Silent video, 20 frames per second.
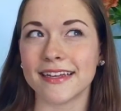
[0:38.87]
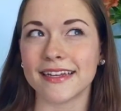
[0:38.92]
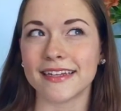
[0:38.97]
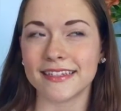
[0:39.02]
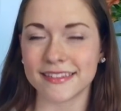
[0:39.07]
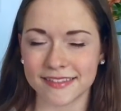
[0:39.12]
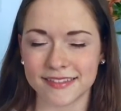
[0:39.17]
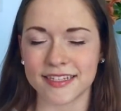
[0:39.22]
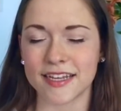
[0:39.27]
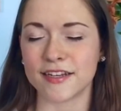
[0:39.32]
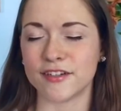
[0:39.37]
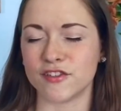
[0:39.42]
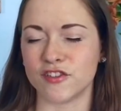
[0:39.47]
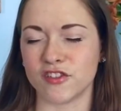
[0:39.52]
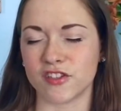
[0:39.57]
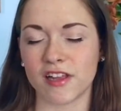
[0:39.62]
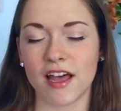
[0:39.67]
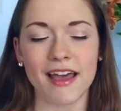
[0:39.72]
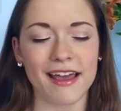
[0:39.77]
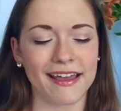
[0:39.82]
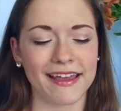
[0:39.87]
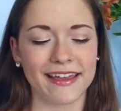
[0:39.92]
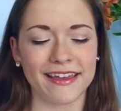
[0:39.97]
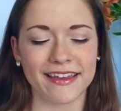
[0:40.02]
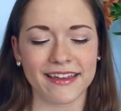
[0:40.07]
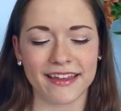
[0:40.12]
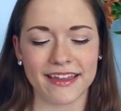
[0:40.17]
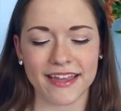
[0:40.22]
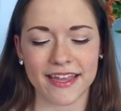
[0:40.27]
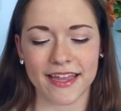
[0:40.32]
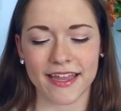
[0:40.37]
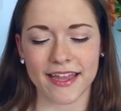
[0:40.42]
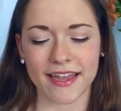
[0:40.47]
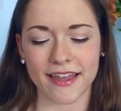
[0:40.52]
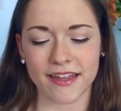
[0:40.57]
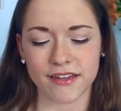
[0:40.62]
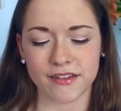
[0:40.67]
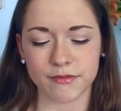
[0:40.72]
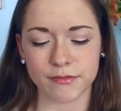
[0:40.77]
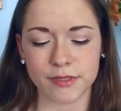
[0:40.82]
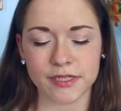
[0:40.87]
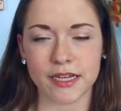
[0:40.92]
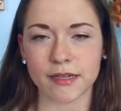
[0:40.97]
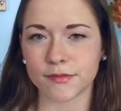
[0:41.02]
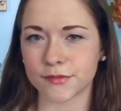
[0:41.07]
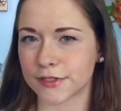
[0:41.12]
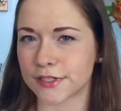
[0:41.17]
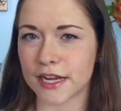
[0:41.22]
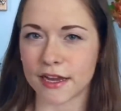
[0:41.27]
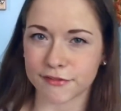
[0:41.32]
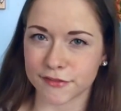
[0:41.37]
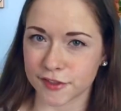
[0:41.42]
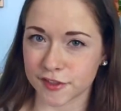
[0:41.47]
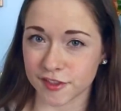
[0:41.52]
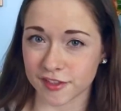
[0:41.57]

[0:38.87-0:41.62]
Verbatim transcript: it is the end of July, and what comes right after